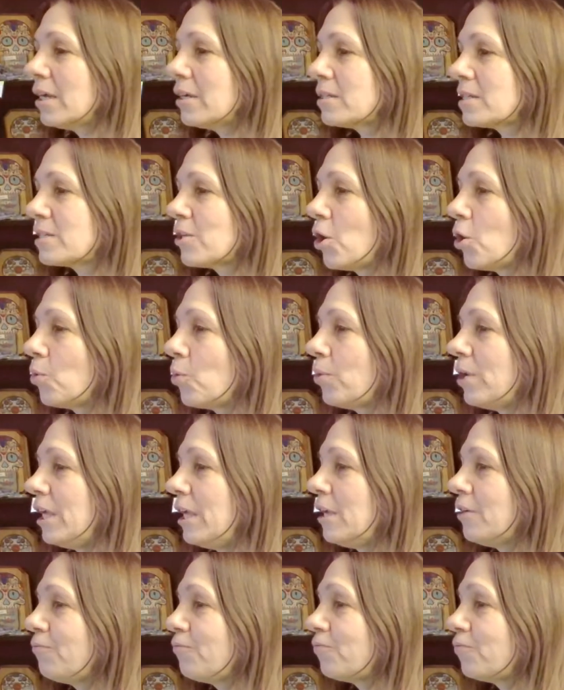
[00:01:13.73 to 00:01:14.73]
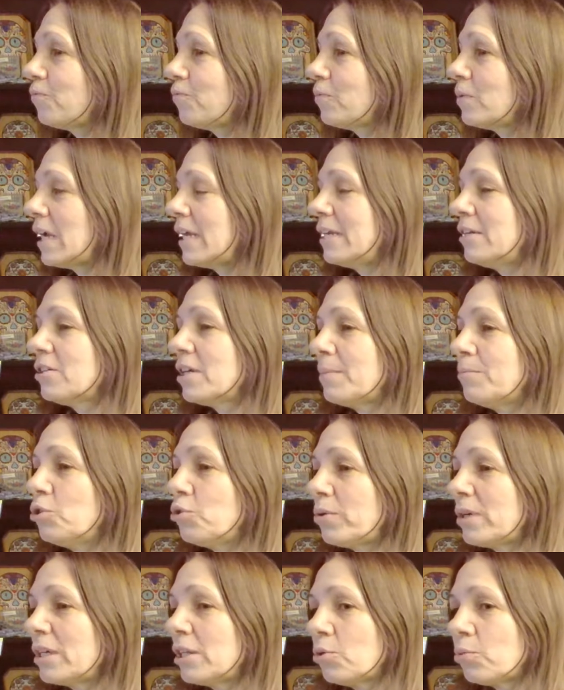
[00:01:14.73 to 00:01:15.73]
So if anytime
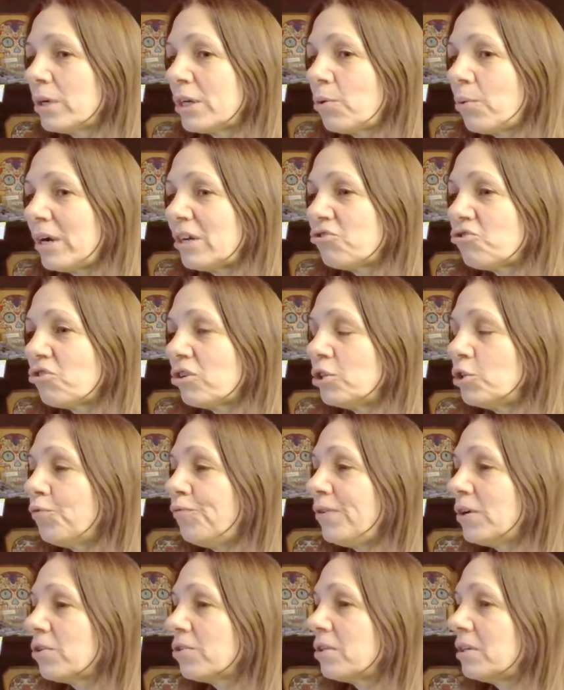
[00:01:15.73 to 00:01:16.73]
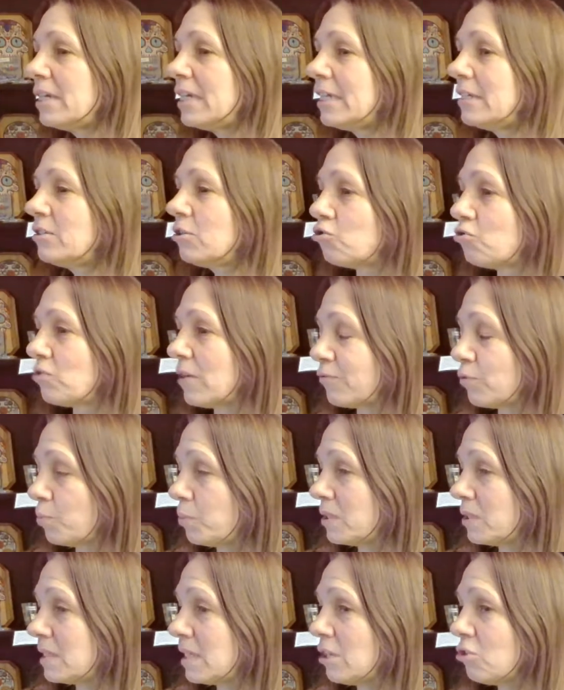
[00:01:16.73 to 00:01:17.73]
during the regression you feel the need to shift
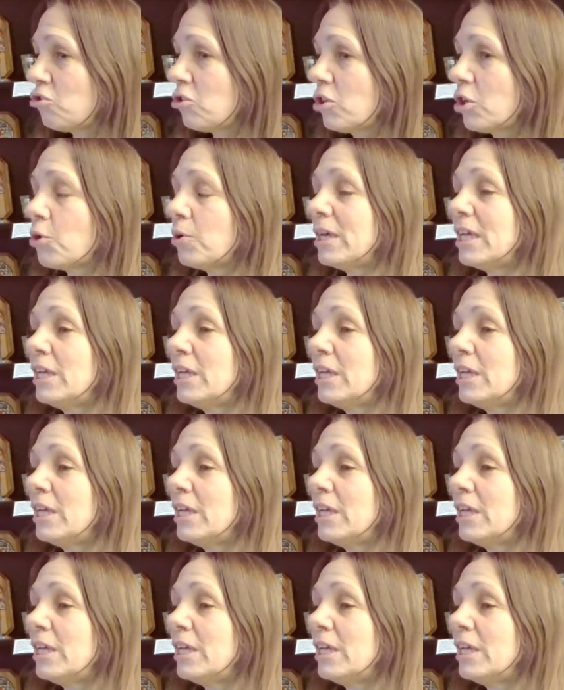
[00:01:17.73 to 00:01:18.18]
position or